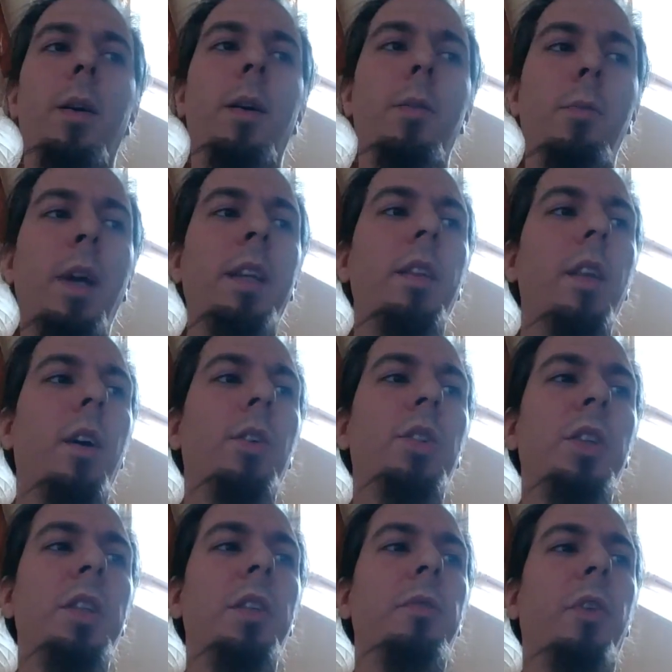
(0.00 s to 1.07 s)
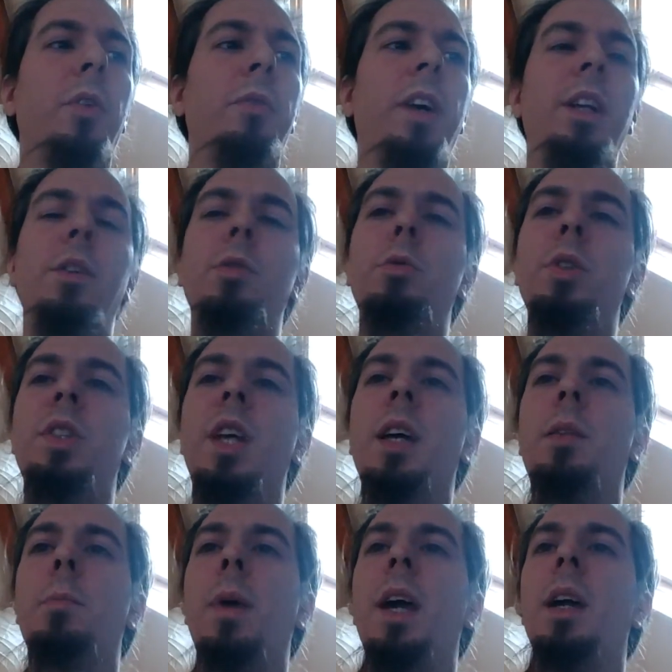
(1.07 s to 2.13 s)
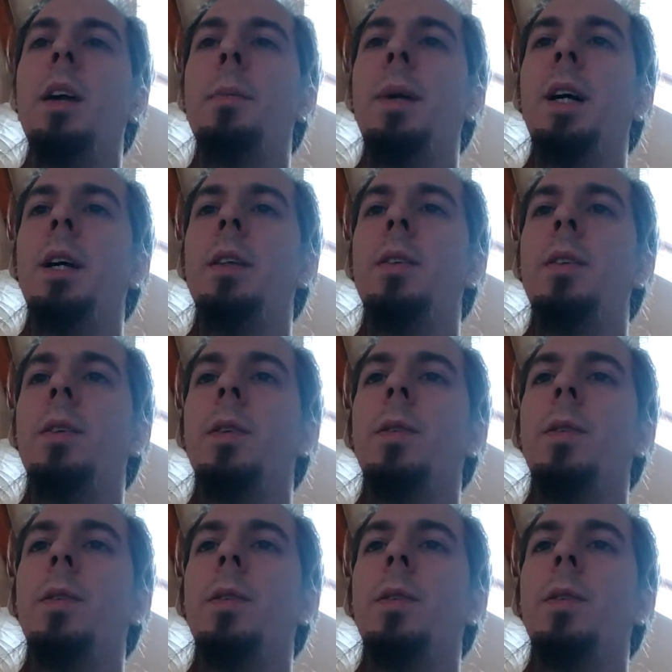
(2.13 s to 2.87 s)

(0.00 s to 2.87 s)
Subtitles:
Right now, the default value is 8 megabyte,